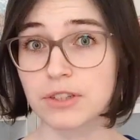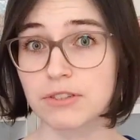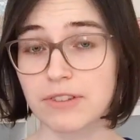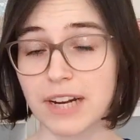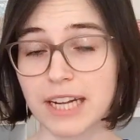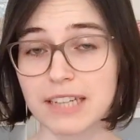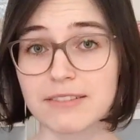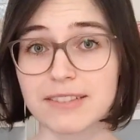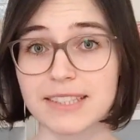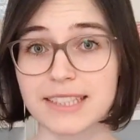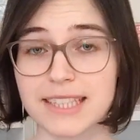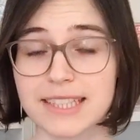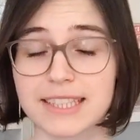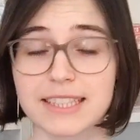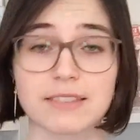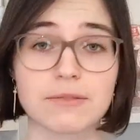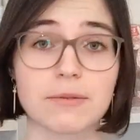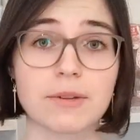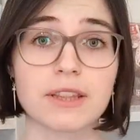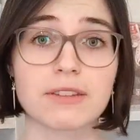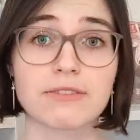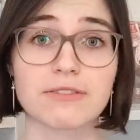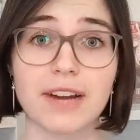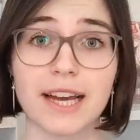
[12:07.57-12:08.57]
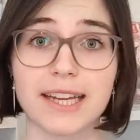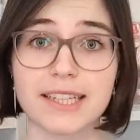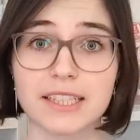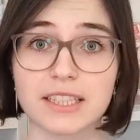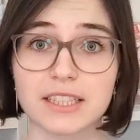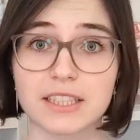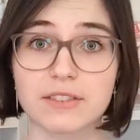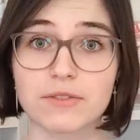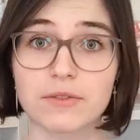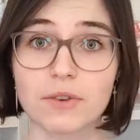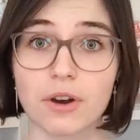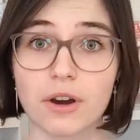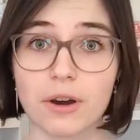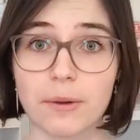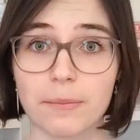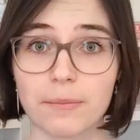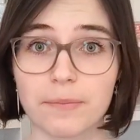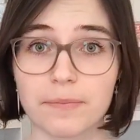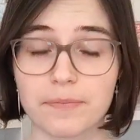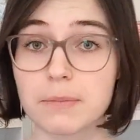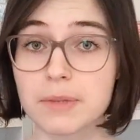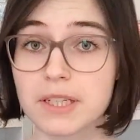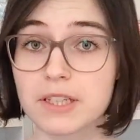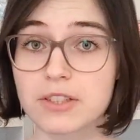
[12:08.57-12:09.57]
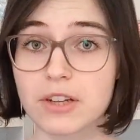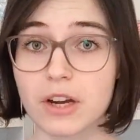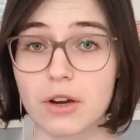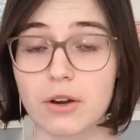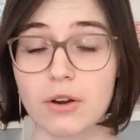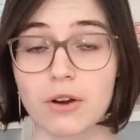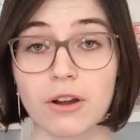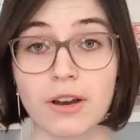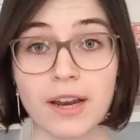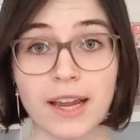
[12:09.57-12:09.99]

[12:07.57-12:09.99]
prerequisites with the writers from Amnesia,